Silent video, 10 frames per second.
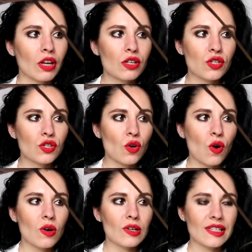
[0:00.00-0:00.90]

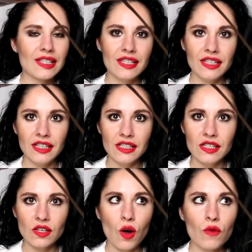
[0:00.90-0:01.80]
sow
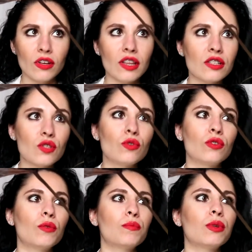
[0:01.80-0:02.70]
seeds of an
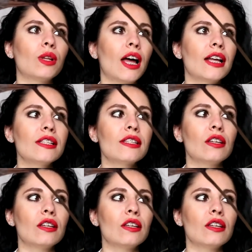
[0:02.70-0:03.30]
Anthurium plants.